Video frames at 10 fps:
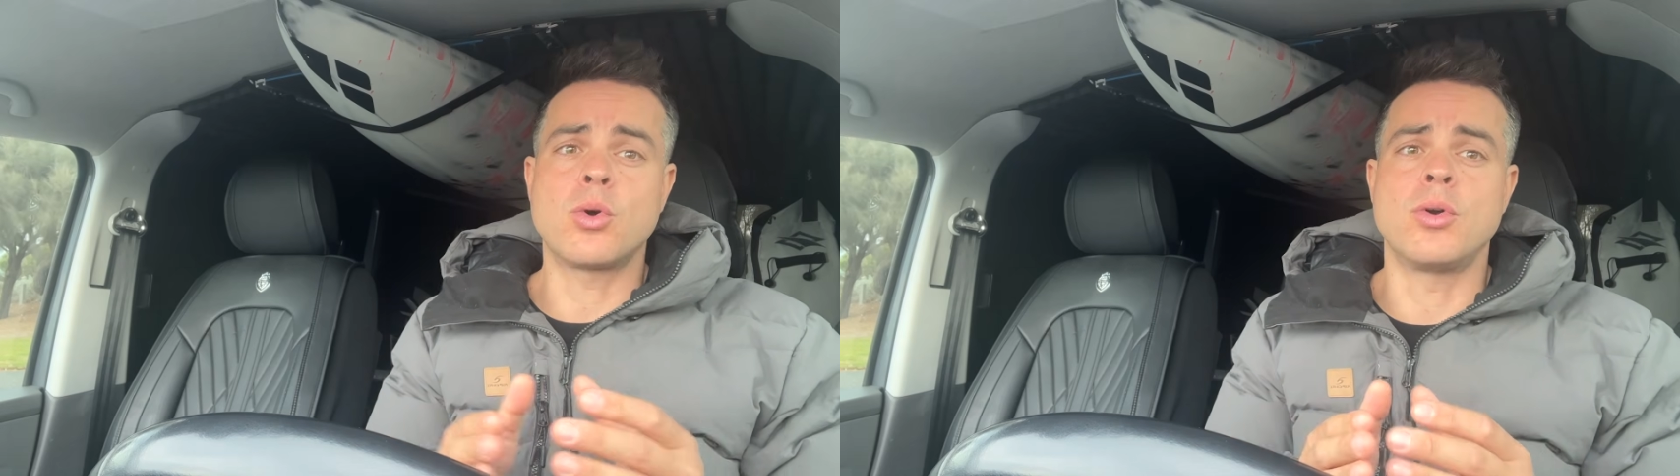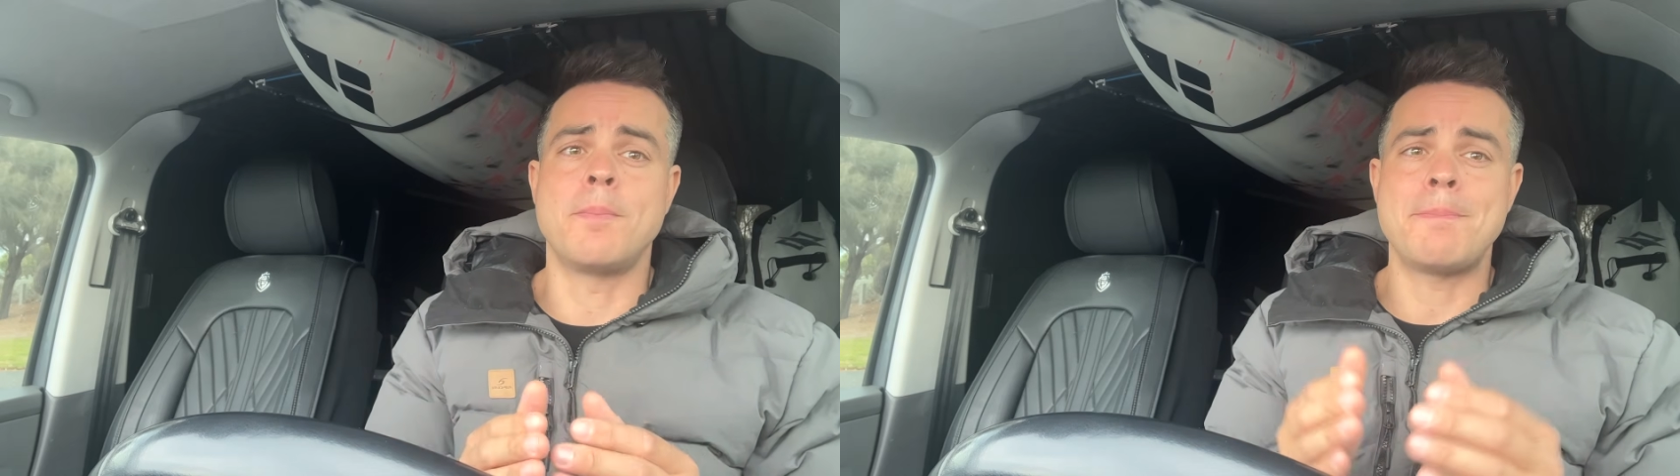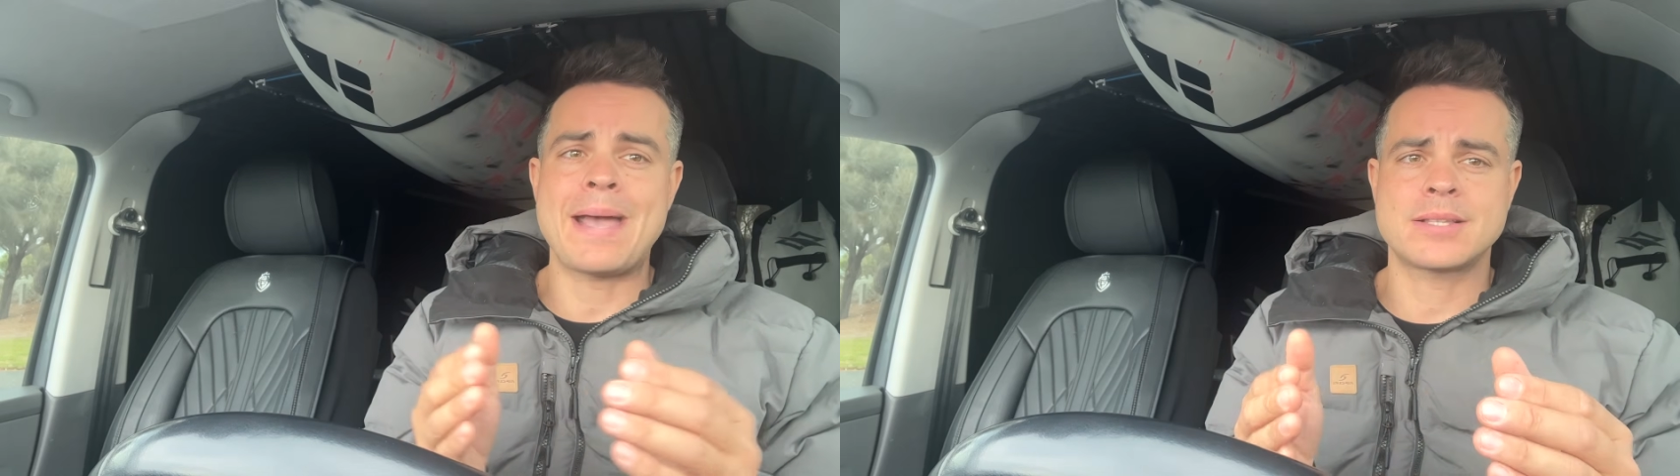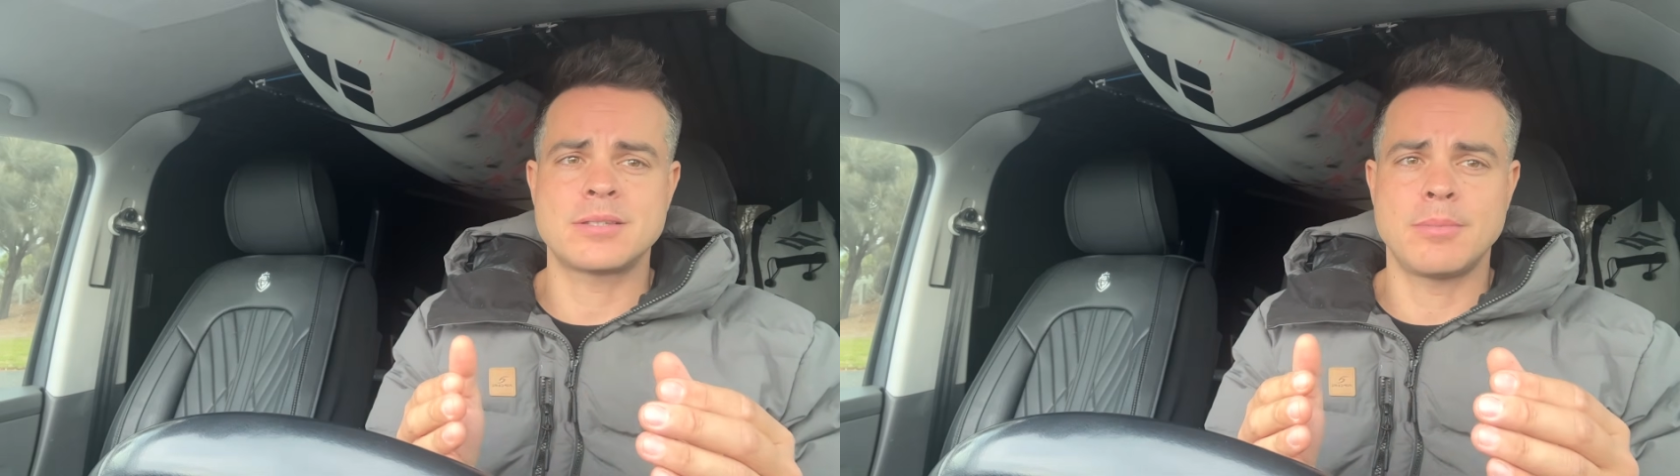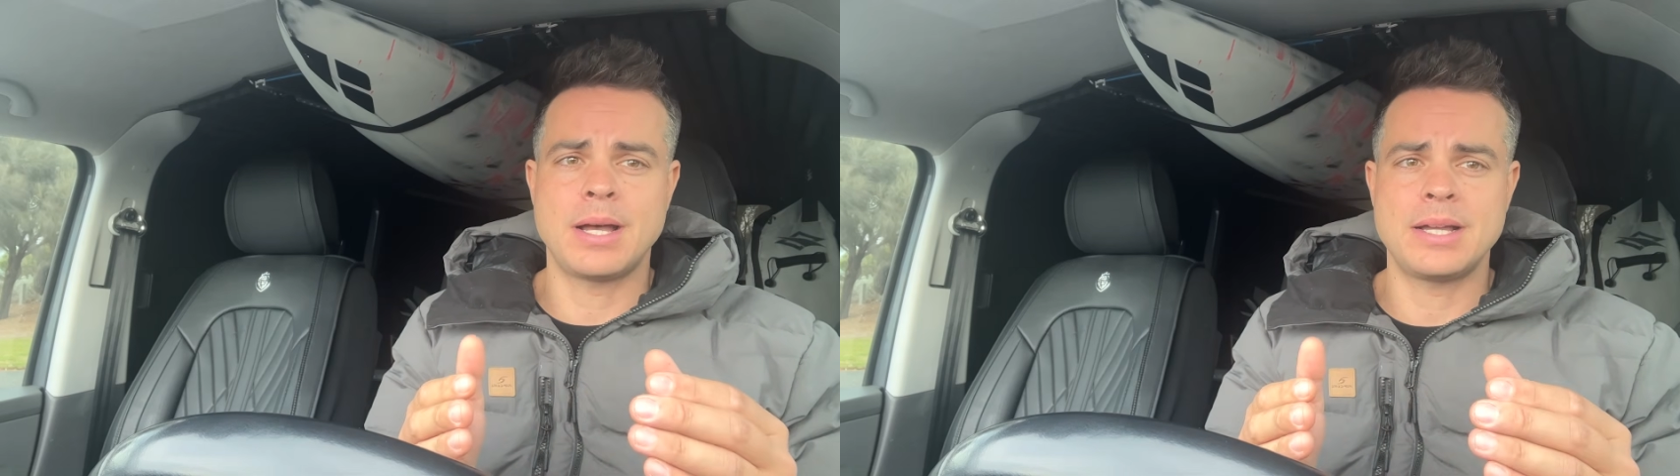or
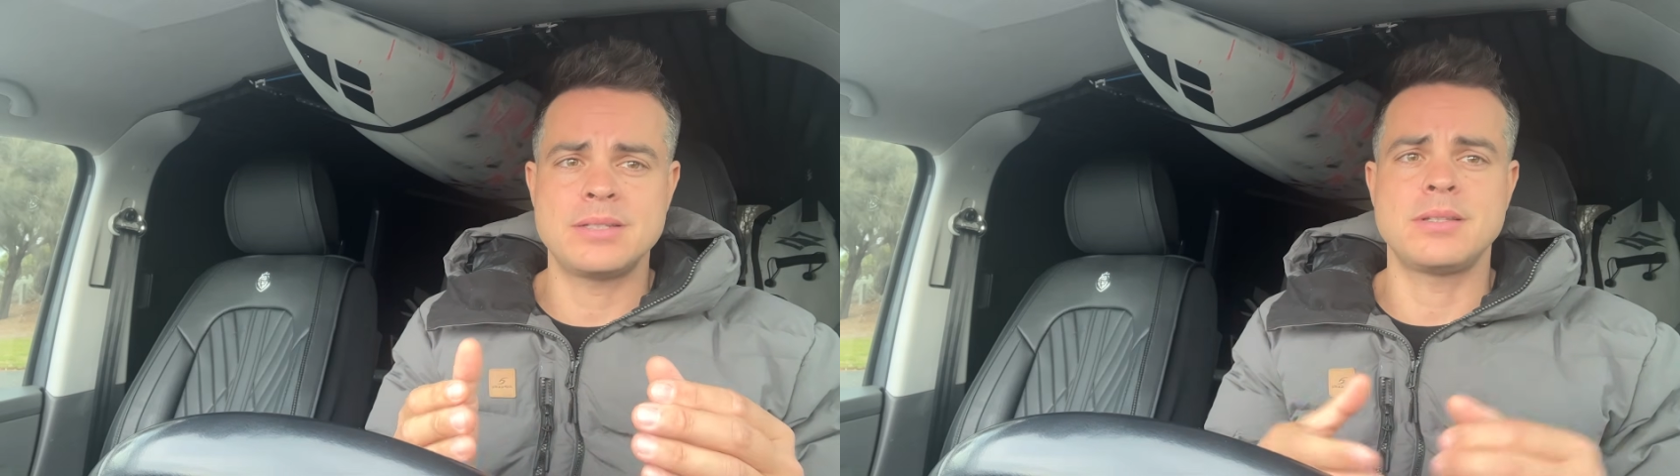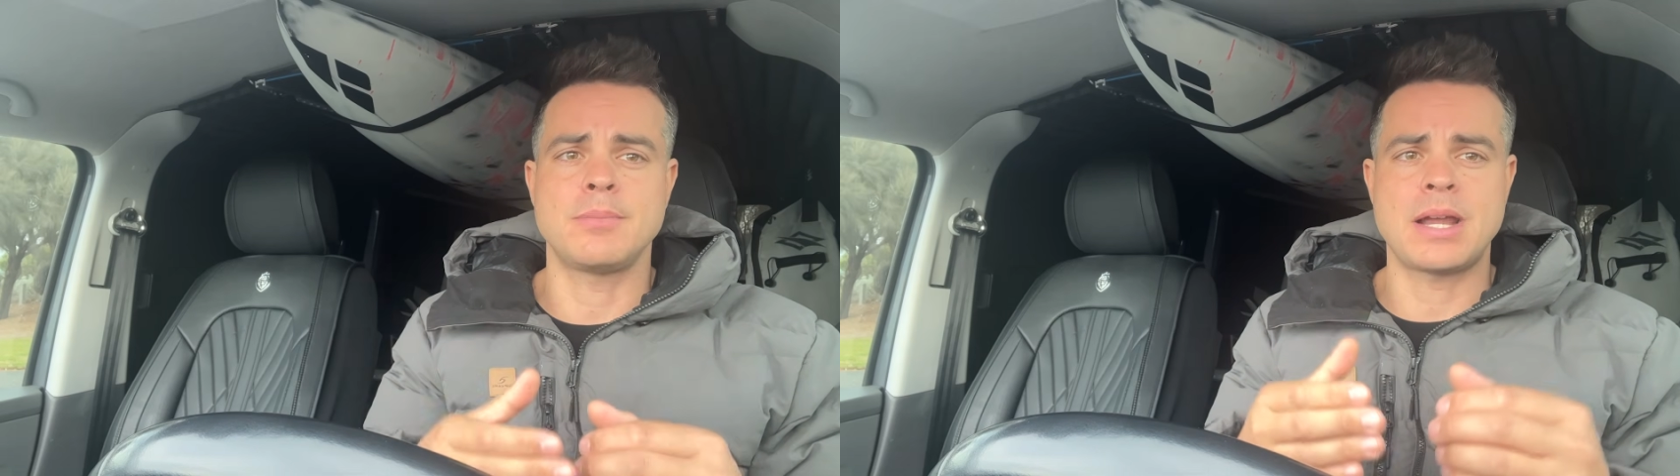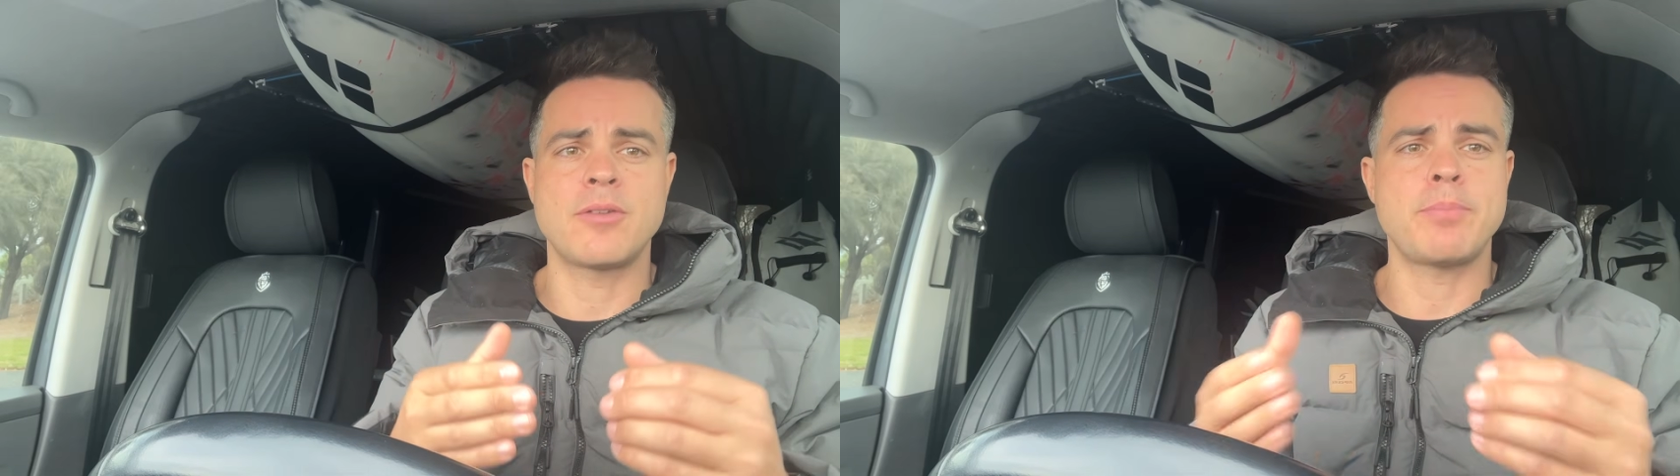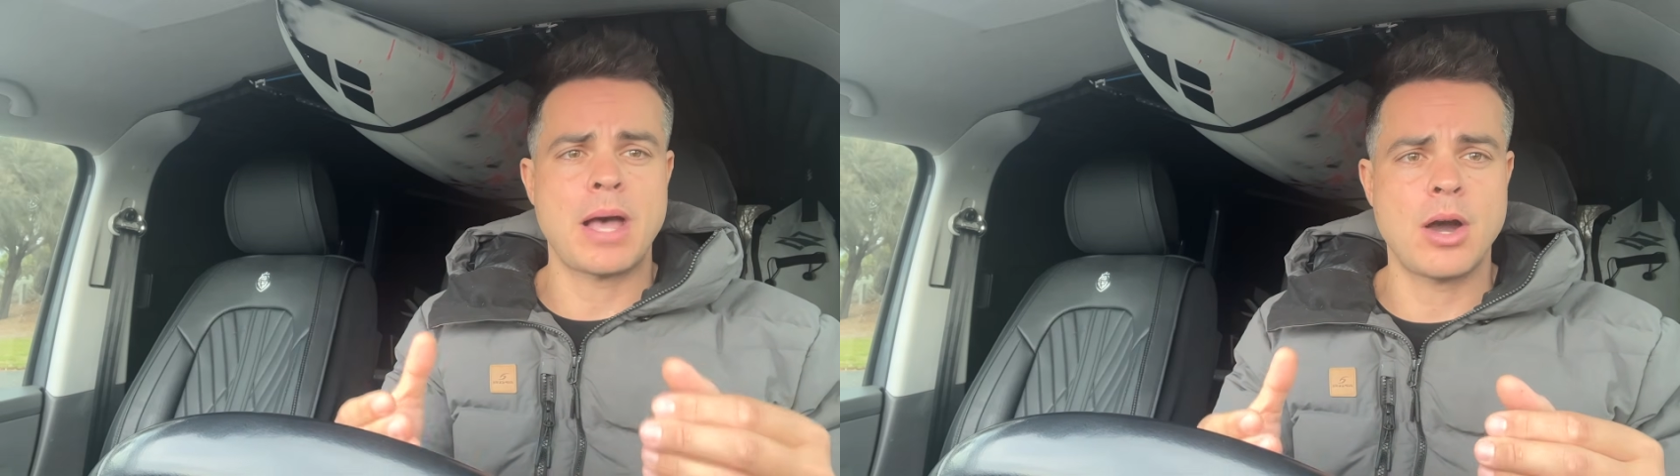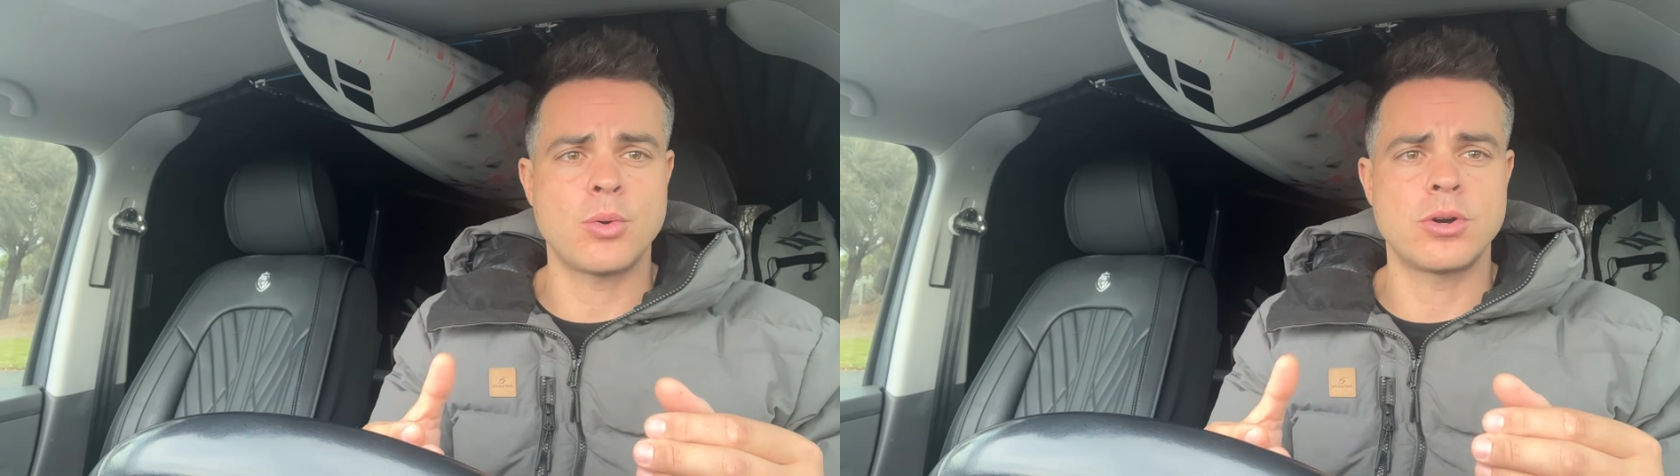maximize the amount of
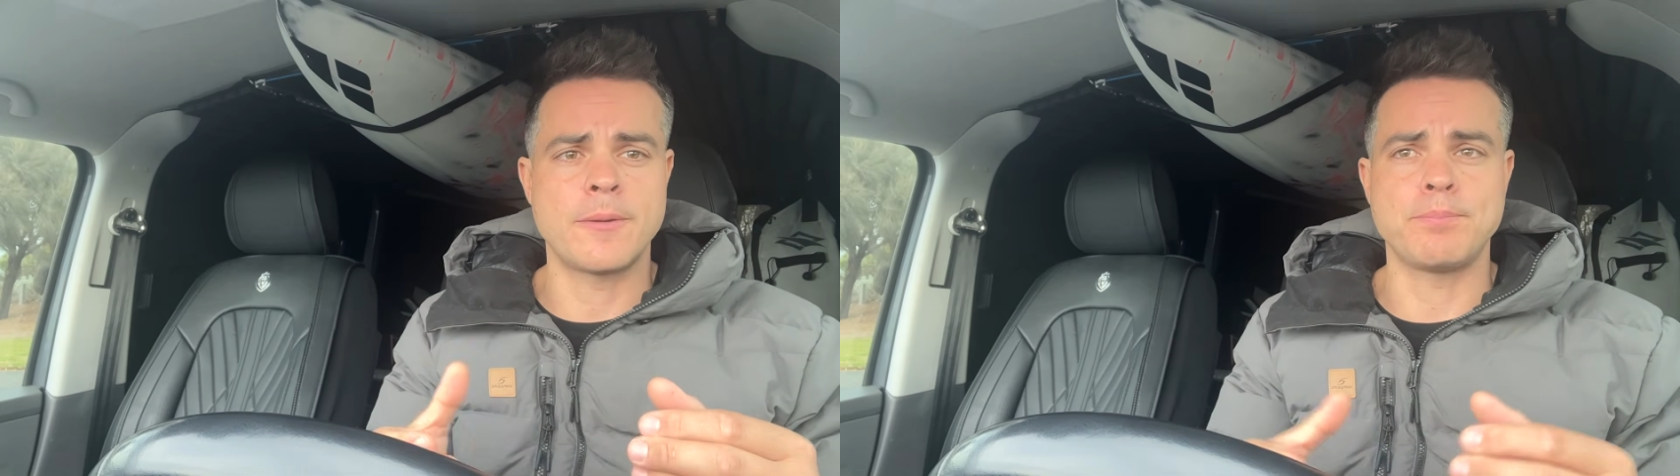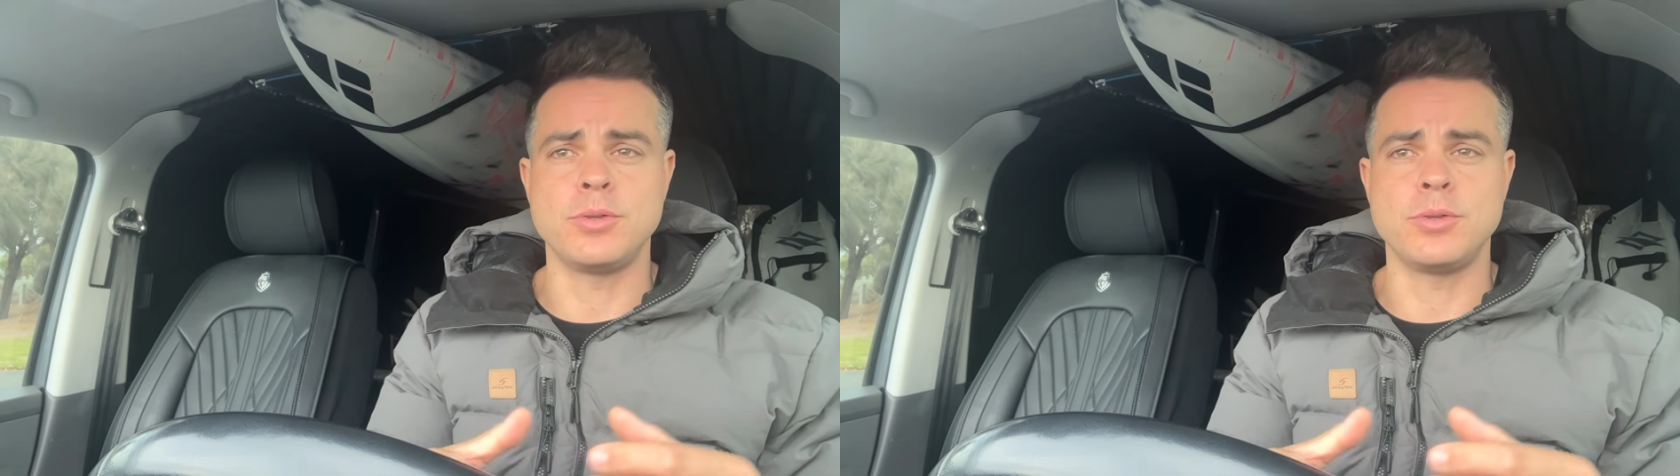power